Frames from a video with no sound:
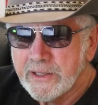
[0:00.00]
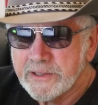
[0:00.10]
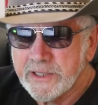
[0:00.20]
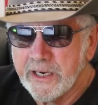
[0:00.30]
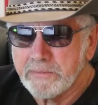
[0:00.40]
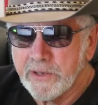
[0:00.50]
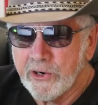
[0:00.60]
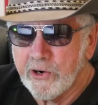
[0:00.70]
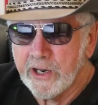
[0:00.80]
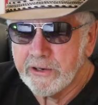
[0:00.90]
Senate
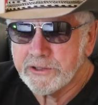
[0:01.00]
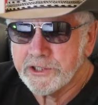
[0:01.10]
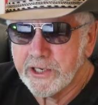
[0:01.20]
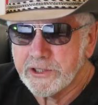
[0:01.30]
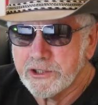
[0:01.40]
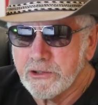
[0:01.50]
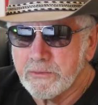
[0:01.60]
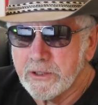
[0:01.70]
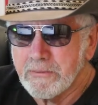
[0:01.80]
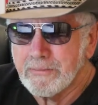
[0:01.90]
Minority Leader Chuck
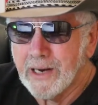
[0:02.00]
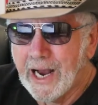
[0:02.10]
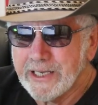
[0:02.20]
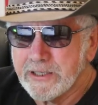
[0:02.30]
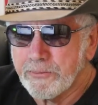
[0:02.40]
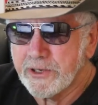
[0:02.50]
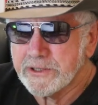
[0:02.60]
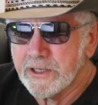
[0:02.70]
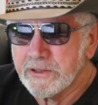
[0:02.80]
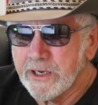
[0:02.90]
Schumer mocked
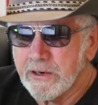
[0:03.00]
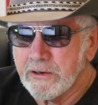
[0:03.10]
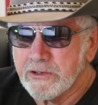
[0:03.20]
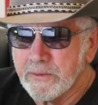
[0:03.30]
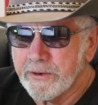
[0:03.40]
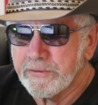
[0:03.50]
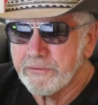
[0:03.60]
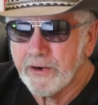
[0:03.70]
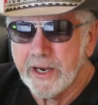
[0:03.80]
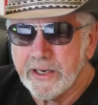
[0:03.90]
President Donald Trump on
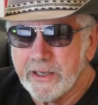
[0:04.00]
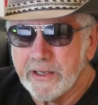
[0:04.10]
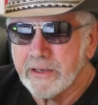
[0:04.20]
Friday,